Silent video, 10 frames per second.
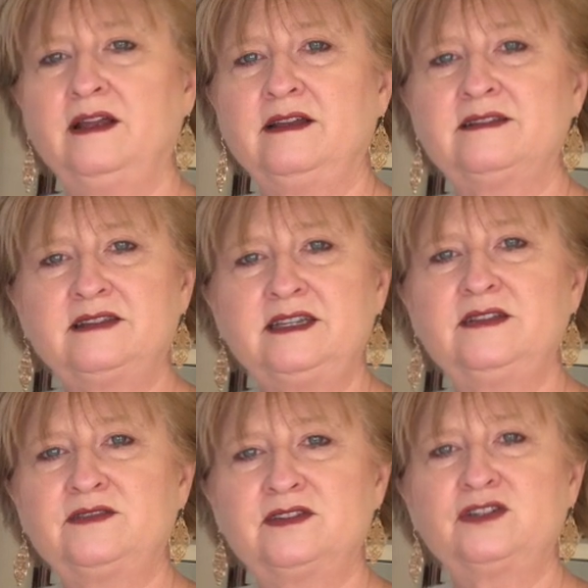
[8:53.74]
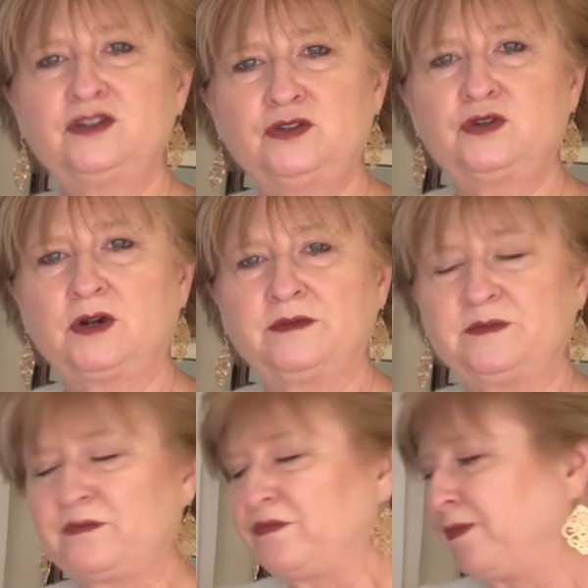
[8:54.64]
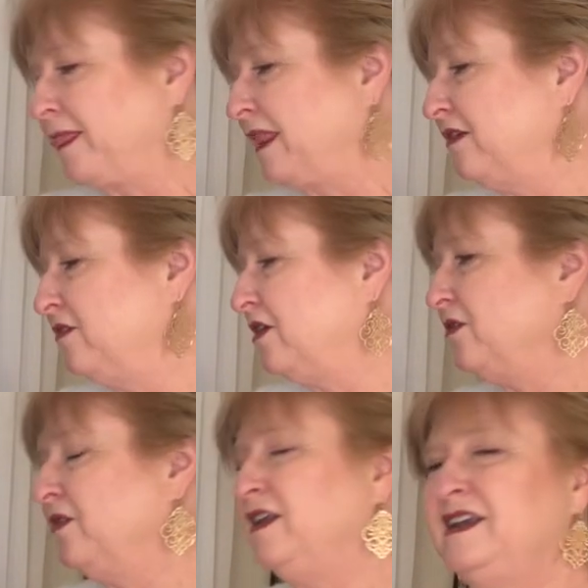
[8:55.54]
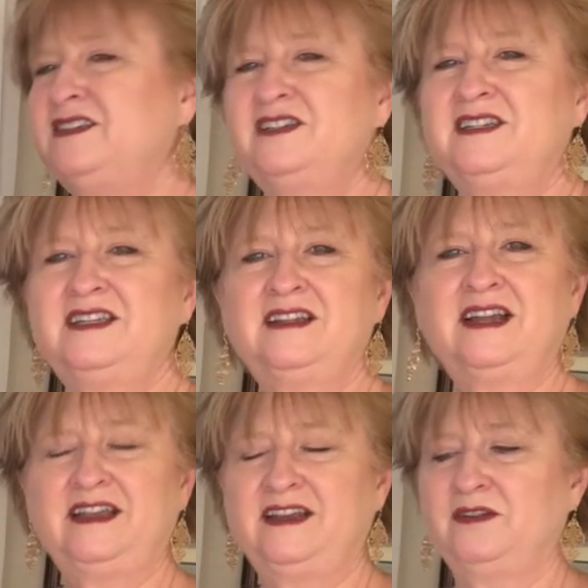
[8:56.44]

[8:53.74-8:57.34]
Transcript: sleeves too short. So, and I just didn't like it.